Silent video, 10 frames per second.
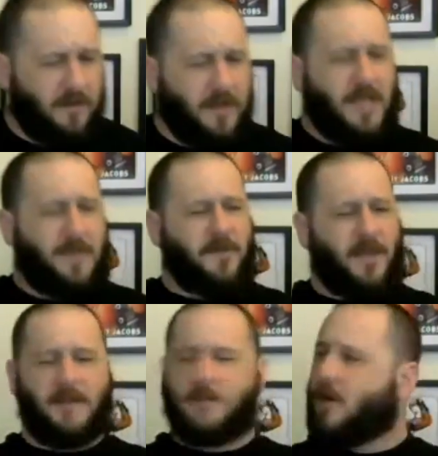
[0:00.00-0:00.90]
They keep
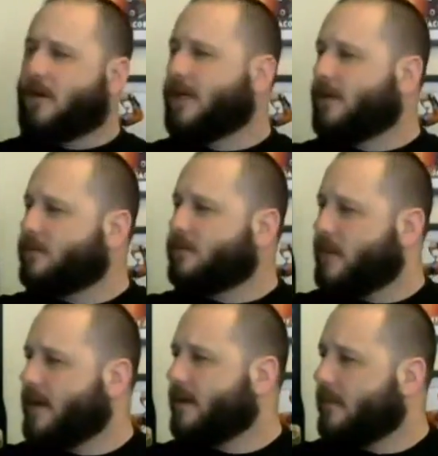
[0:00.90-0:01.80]
saying chunk equals
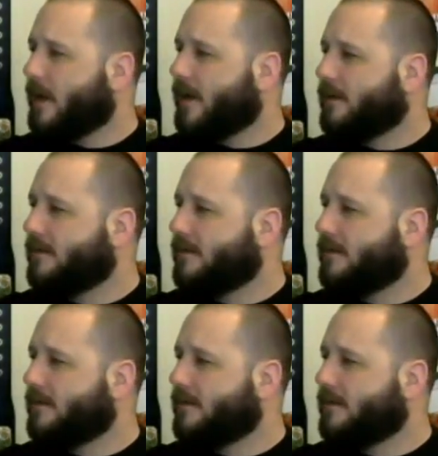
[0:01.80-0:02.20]
ratings, man.